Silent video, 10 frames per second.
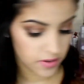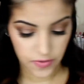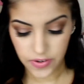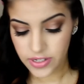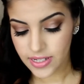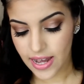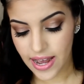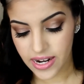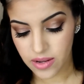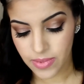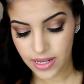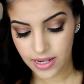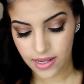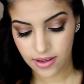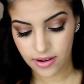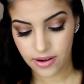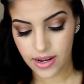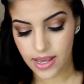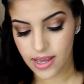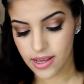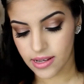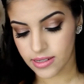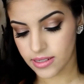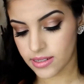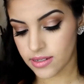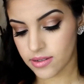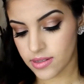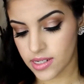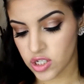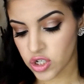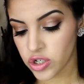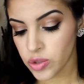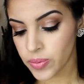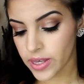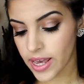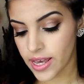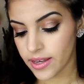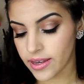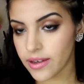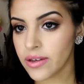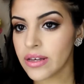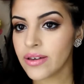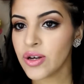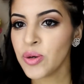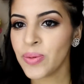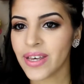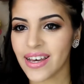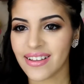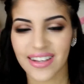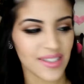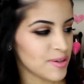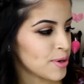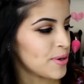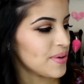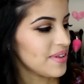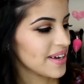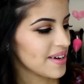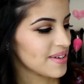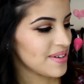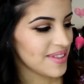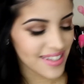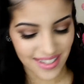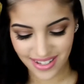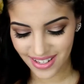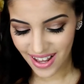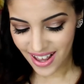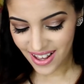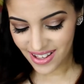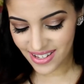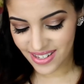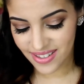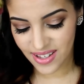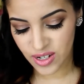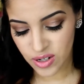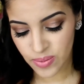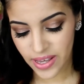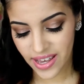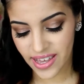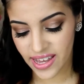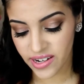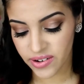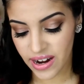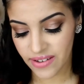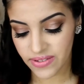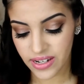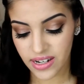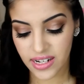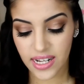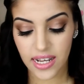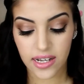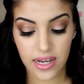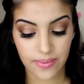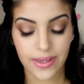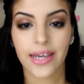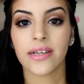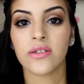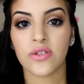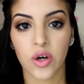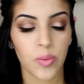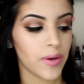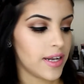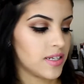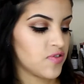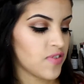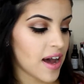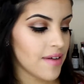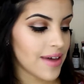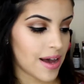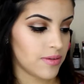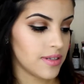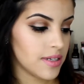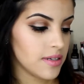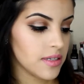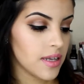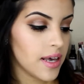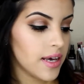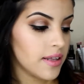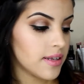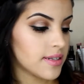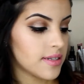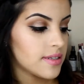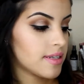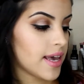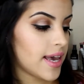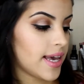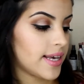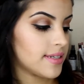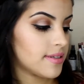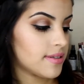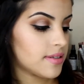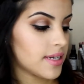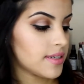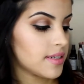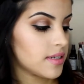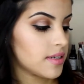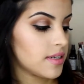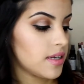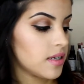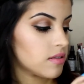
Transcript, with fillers: So the first item in here is this Coop Cake. Coop Cake, that's so cute. Look how cute this is. This is the Coop Cake handcrafted cupcake soap. It is 5 ounces. This is a scented